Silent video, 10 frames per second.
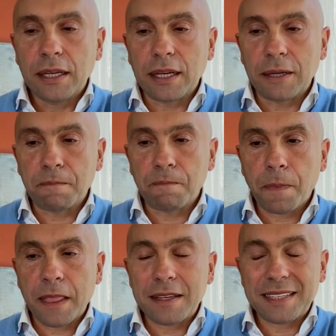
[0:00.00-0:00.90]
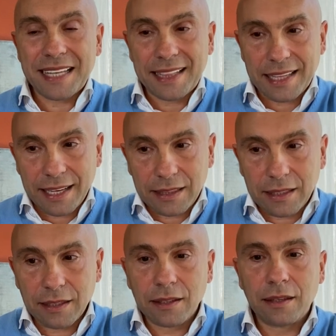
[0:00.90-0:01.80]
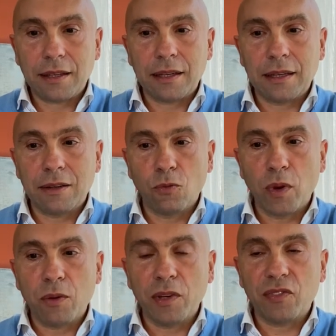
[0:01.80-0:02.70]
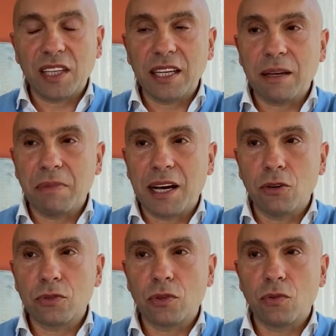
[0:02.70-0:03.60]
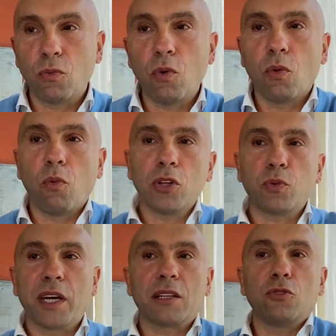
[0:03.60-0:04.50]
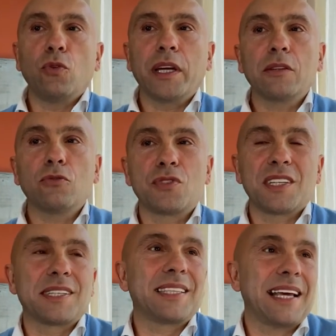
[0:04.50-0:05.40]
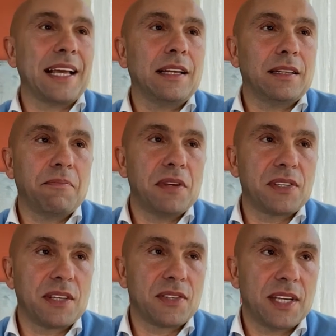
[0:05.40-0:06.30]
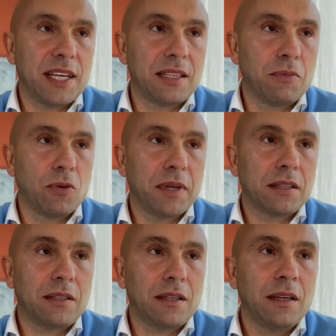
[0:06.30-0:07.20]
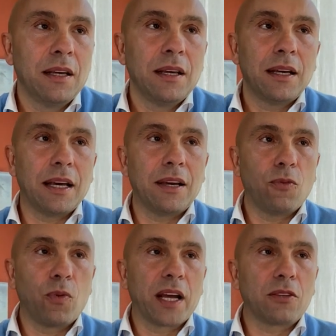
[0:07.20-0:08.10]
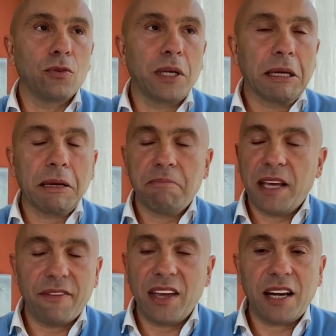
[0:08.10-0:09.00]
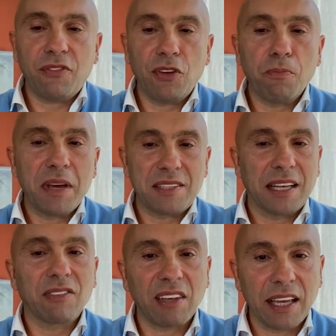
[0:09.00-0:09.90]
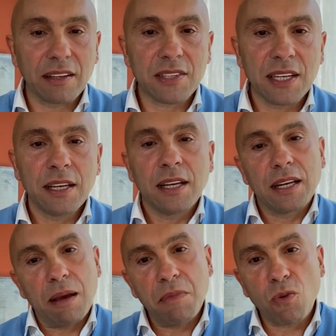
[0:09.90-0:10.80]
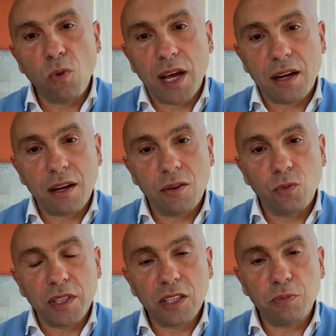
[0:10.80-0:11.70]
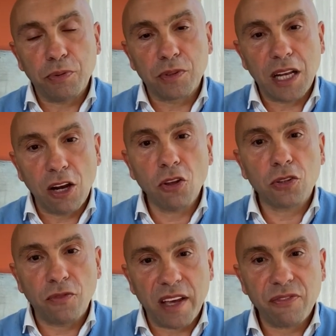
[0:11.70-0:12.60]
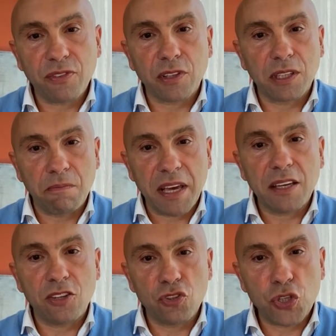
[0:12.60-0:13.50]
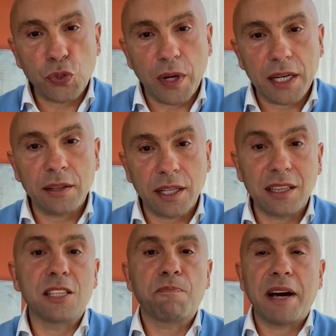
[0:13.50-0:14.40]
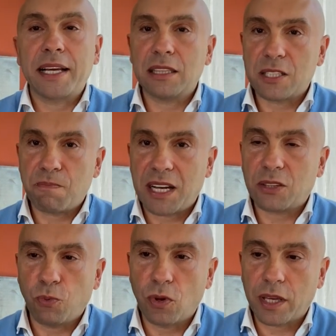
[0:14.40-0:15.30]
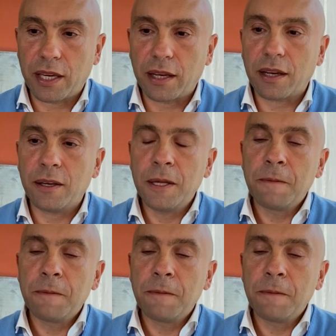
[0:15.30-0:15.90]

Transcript: Um, Said that, uh, uh, when we think about uh, what we are doing to sustain the business at the moment, uh, uh, we are doing a very few basic things. Number one, we did put a lot of effort in making sure that despite smart working